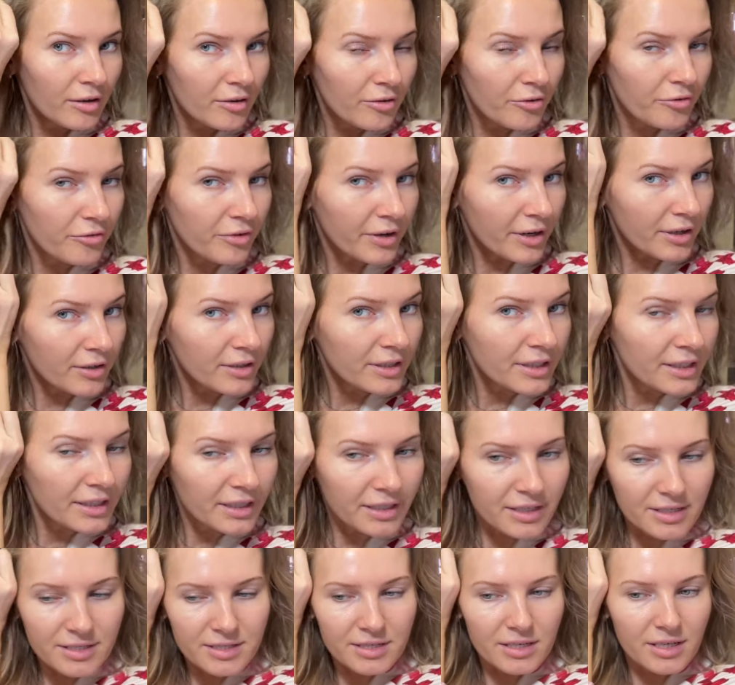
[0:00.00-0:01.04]
fairly
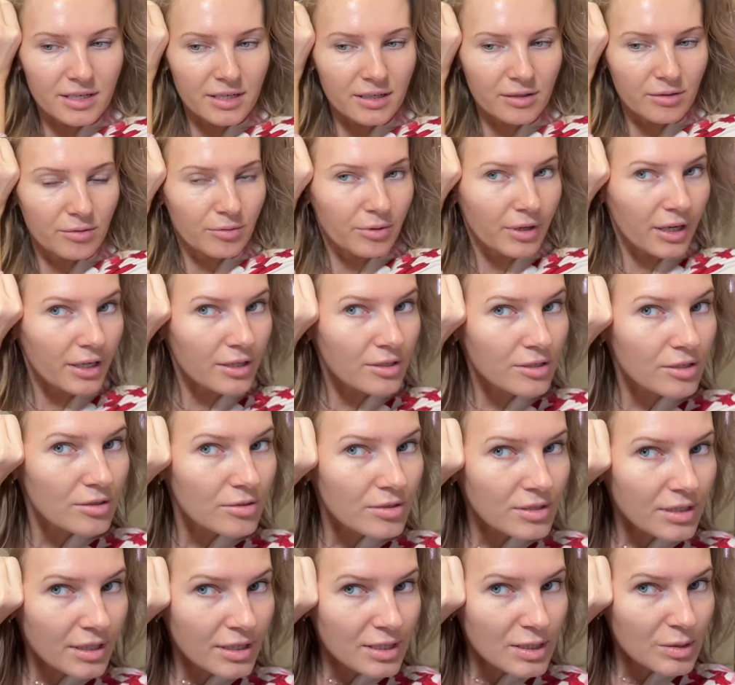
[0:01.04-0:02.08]
easy. What I do
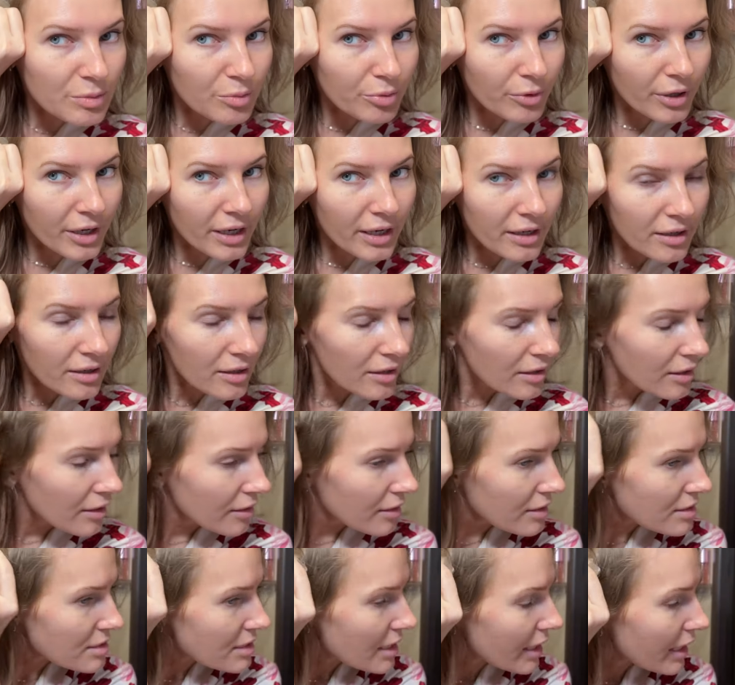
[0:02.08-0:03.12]
is I spray the
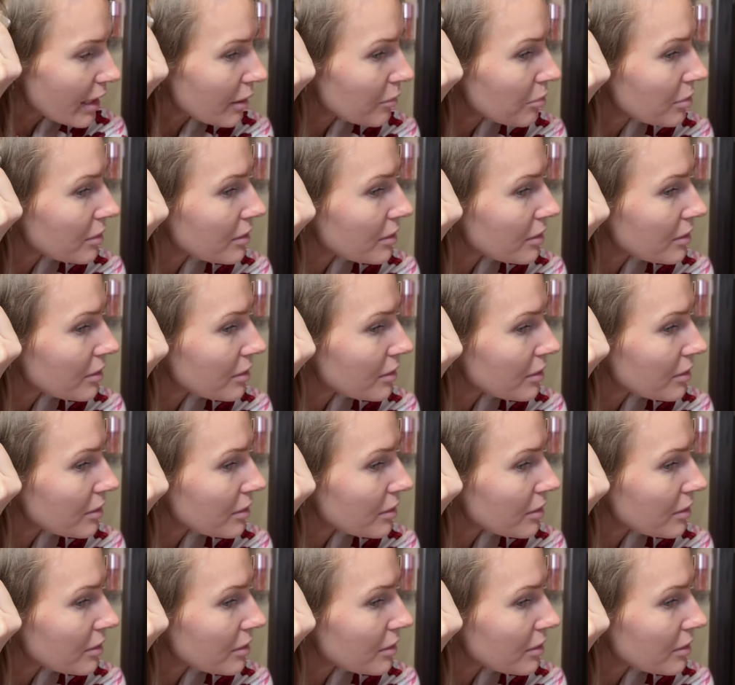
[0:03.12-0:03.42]
tape